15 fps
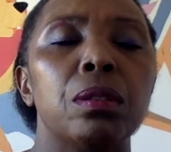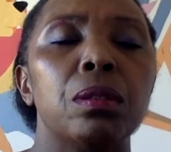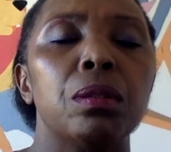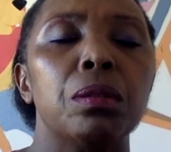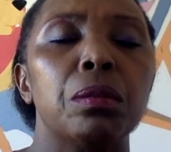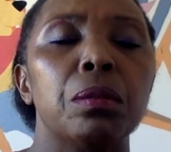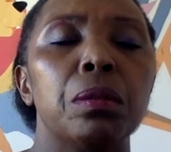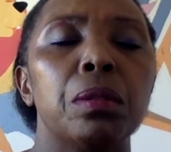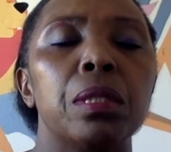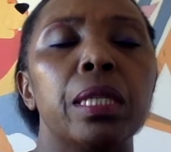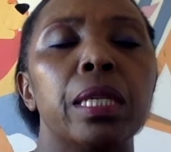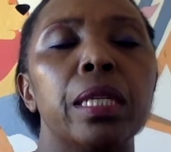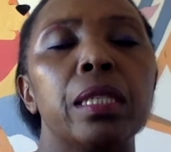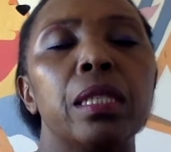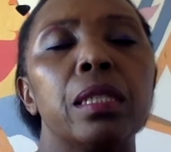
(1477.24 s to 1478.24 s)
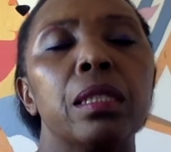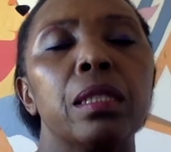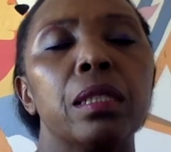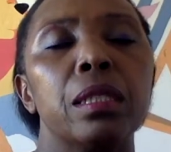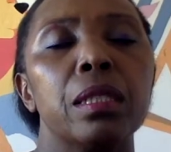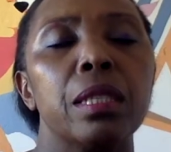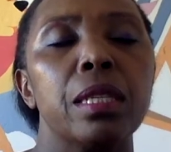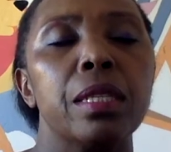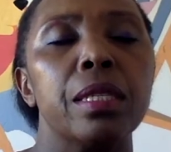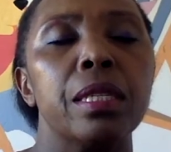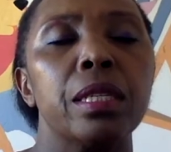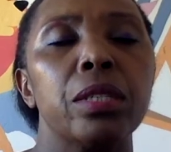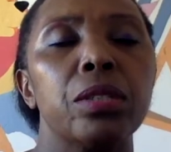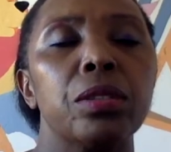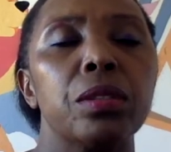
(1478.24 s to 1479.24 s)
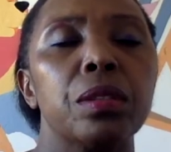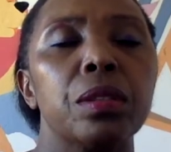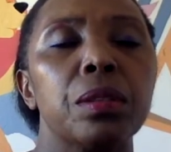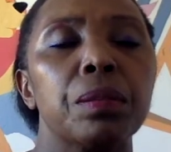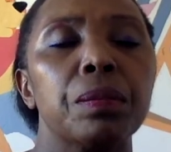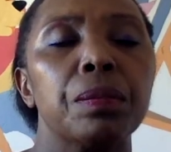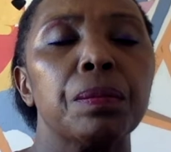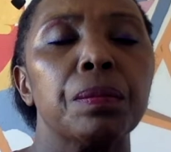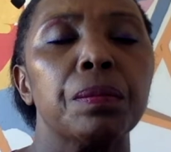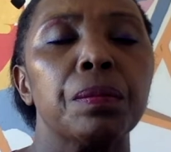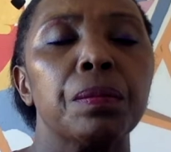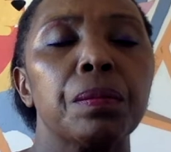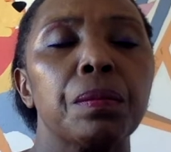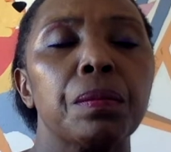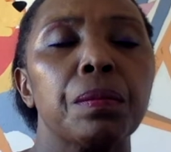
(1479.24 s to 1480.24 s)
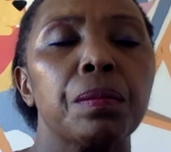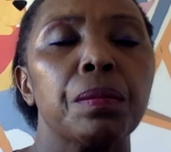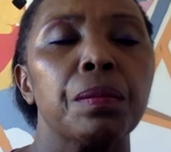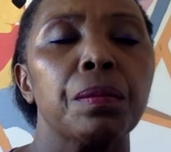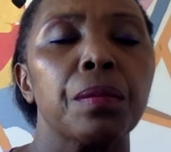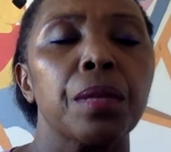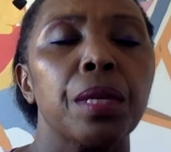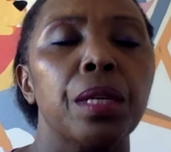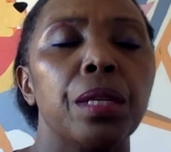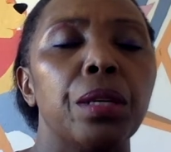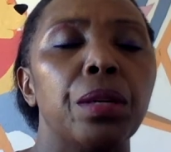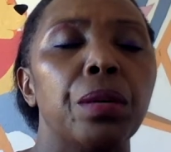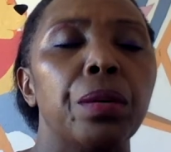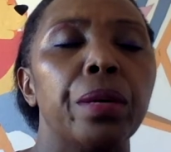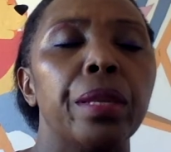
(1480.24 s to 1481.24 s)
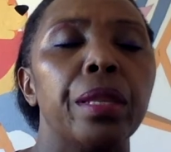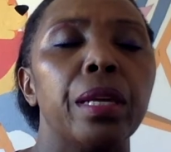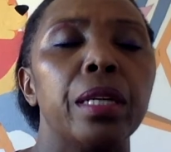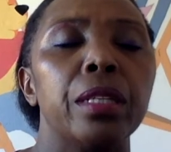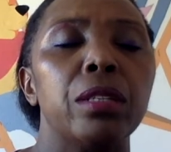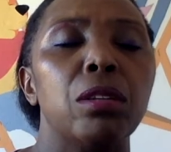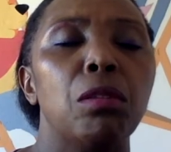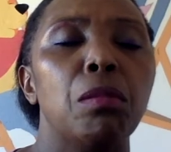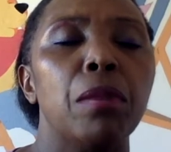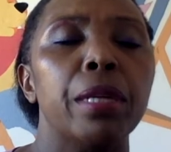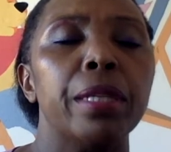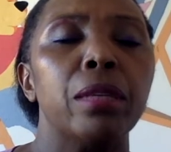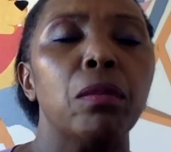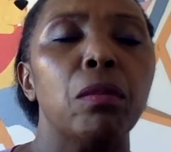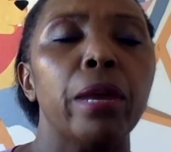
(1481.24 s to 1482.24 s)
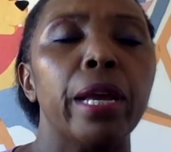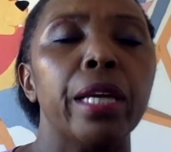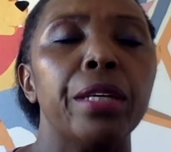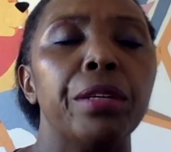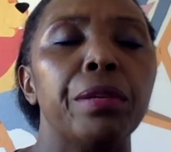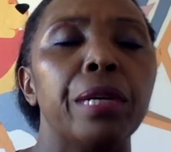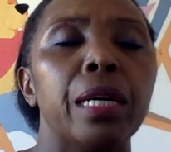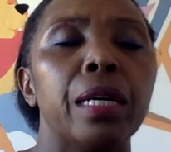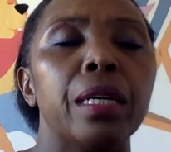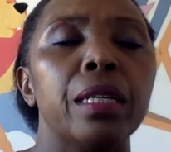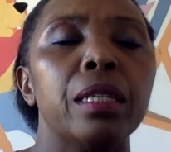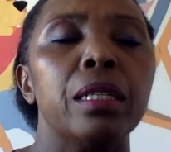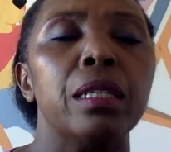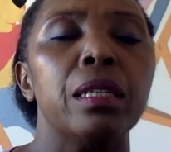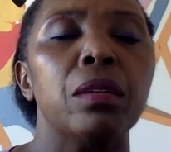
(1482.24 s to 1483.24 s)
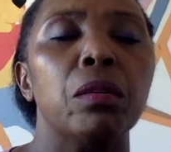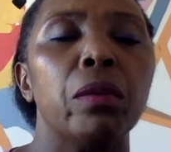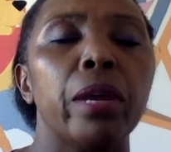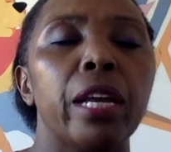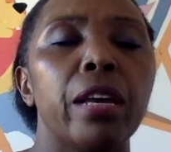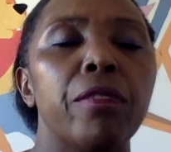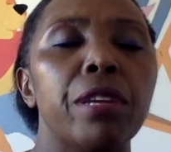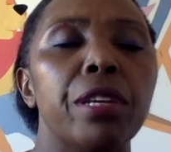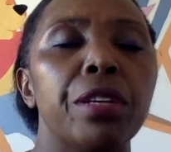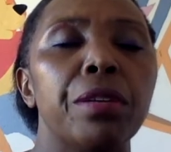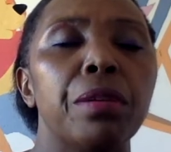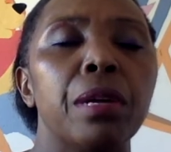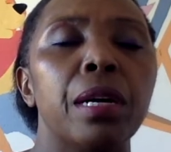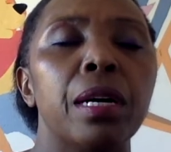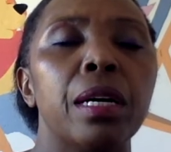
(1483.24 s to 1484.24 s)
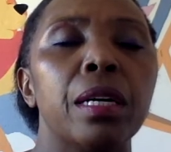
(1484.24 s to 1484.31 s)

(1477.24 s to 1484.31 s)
rooted sensations. Knowing that no matter where you are, wherever you are,